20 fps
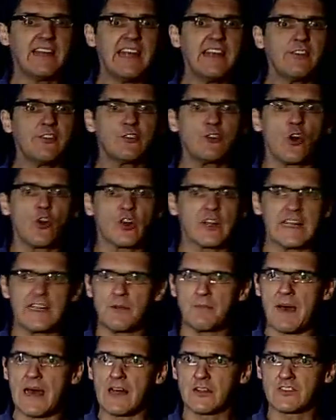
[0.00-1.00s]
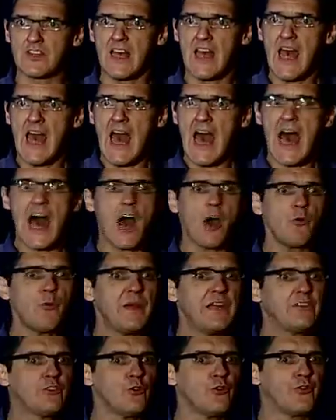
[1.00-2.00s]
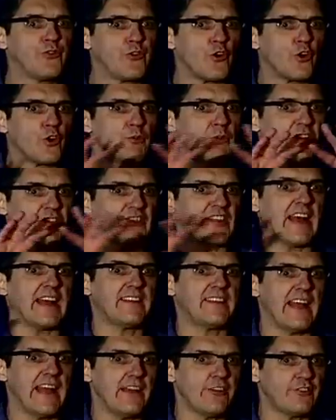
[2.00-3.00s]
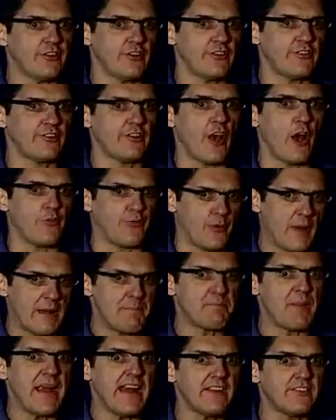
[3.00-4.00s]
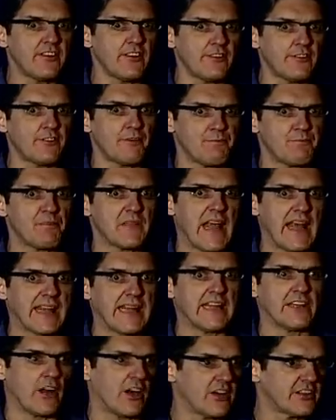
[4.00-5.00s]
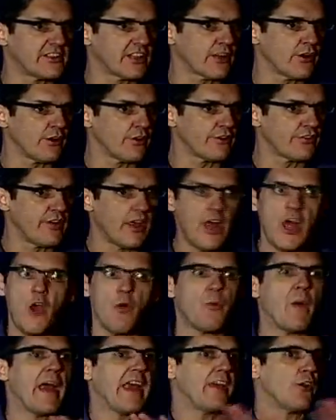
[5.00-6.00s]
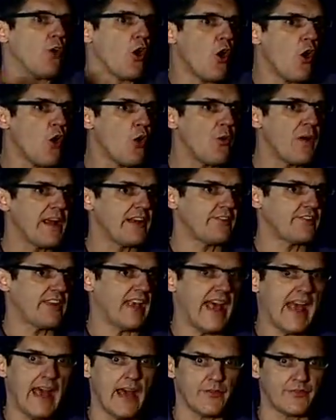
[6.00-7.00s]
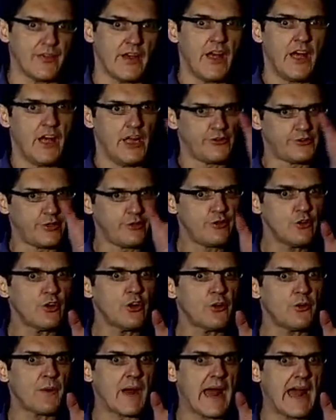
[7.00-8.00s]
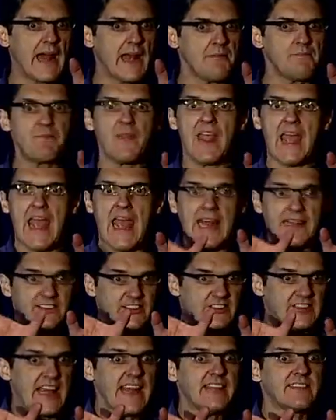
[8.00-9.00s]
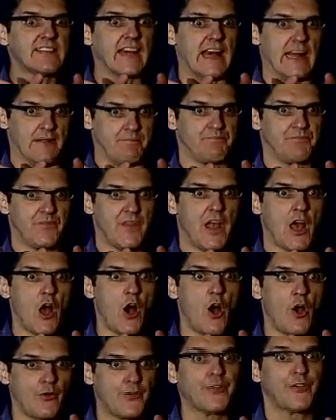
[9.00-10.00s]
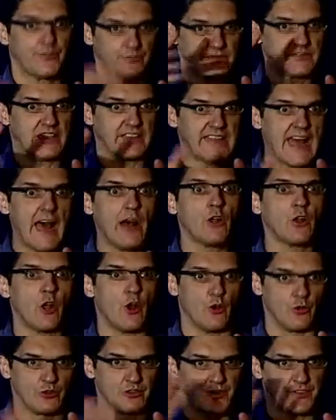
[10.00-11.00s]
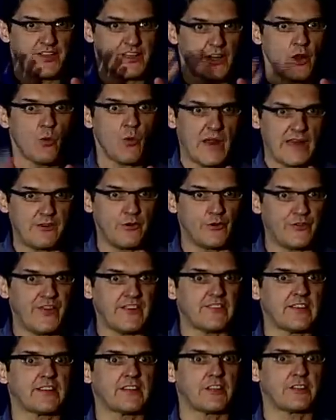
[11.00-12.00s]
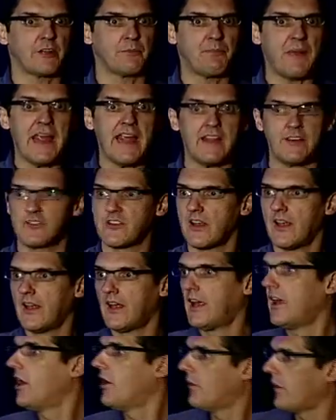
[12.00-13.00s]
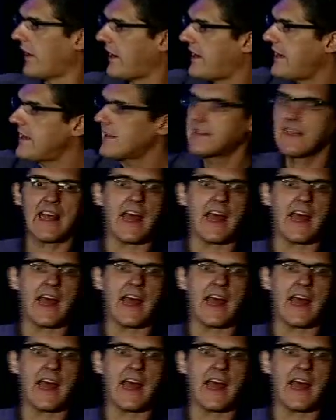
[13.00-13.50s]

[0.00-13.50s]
he's talking about how we do formal citations of web pages, like in articles, where you always have the URI and the date time of the download, you know, when you visited the page. Well, here the